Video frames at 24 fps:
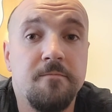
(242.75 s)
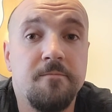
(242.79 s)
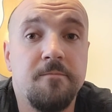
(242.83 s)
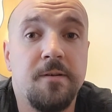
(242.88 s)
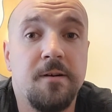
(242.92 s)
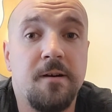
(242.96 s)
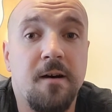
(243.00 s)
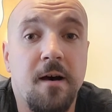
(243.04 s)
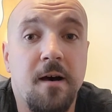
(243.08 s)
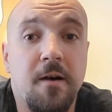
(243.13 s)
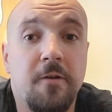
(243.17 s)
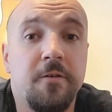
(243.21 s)

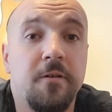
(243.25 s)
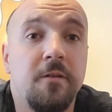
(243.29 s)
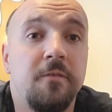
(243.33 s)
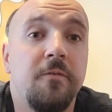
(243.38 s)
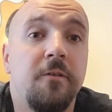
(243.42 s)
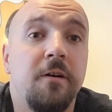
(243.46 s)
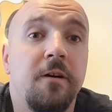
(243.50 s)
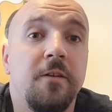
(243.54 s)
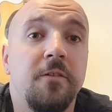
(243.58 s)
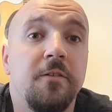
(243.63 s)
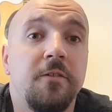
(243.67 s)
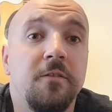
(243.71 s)
but I would
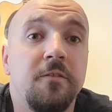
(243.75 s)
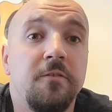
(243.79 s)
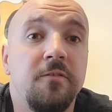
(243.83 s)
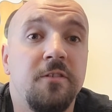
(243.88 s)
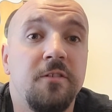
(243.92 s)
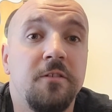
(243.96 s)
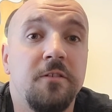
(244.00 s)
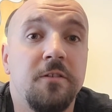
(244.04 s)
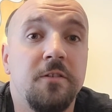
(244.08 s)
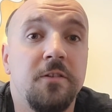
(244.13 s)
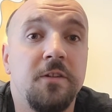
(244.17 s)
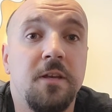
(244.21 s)
advise you
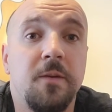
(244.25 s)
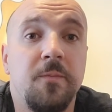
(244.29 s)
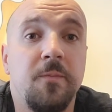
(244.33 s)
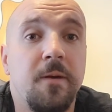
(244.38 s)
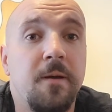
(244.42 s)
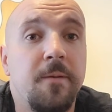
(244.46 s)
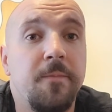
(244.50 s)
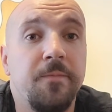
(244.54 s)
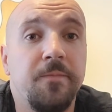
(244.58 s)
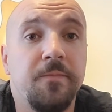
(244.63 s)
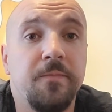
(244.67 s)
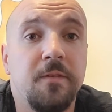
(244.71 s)
just to skip
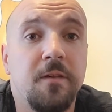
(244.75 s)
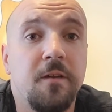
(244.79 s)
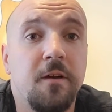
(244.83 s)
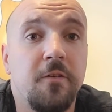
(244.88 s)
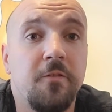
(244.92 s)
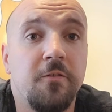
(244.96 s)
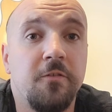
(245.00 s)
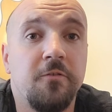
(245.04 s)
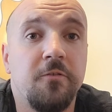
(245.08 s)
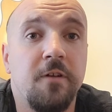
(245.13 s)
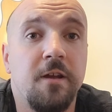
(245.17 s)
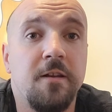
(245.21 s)
it and go
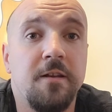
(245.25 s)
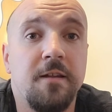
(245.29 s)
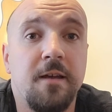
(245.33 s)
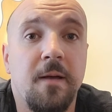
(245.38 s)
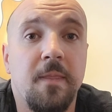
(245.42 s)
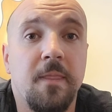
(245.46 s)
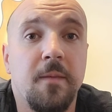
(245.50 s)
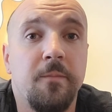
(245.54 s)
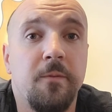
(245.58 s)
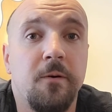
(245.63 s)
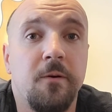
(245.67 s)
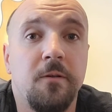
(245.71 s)
straight
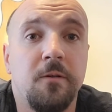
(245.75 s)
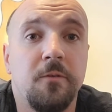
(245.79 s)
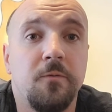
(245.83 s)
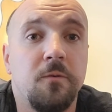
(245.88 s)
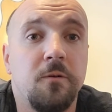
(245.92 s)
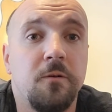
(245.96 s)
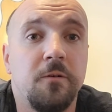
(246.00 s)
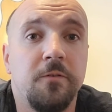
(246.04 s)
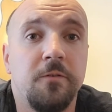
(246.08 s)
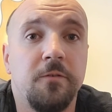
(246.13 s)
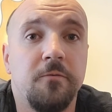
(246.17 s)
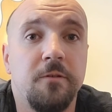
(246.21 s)
down the bottled
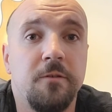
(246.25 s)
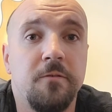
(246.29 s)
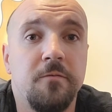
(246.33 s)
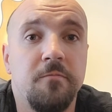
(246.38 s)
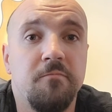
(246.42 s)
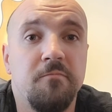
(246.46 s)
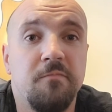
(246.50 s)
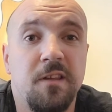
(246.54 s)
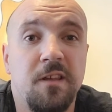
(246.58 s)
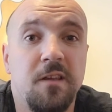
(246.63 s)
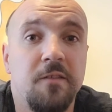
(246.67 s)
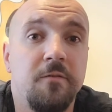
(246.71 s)
water route,
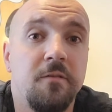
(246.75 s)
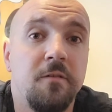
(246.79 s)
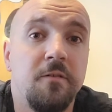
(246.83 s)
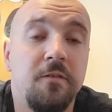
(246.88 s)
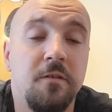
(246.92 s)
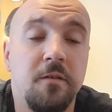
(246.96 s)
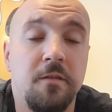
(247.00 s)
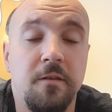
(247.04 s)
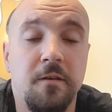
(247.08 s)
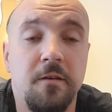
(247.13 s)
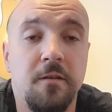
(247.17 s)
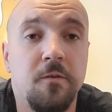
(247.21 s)
even if
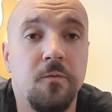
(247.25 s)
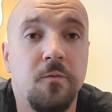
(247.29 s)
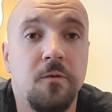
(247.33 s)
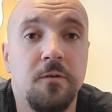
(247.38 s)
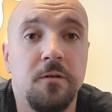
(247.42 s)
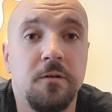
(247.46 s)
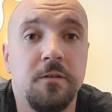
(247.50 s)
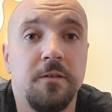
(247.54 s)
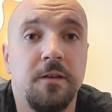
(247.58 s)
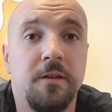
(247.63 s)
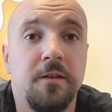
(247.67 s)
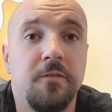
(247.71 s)
you think your
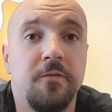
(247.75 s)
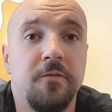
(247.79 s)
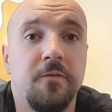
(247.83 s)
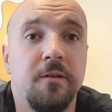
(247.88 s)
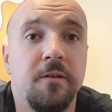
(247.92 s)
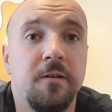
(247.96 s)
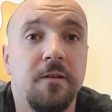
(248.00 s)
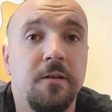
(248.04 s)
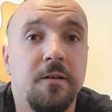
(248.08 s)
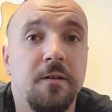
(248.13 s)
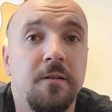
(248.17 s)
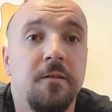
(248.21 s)
water tastes
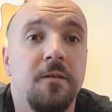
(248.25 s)
fine.